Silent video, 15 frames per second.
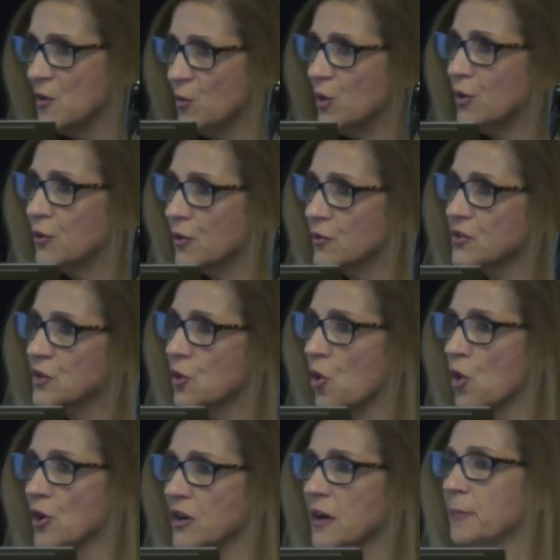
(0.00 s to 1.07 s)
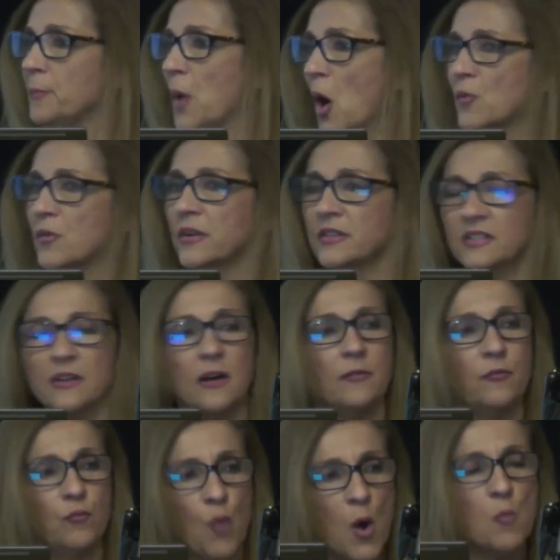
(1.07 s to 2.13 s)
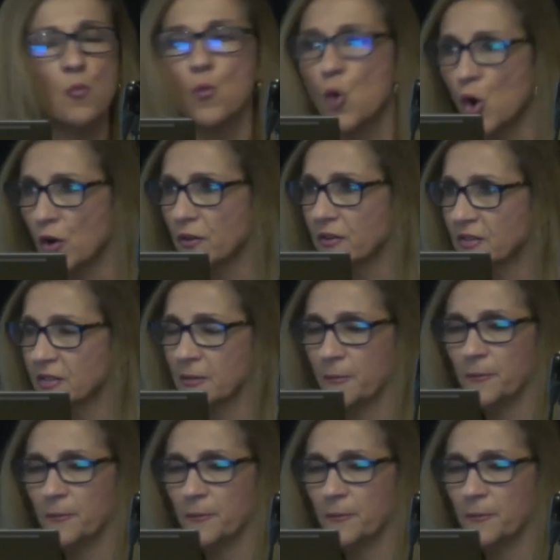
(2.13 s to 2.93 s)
What are those core components of what works?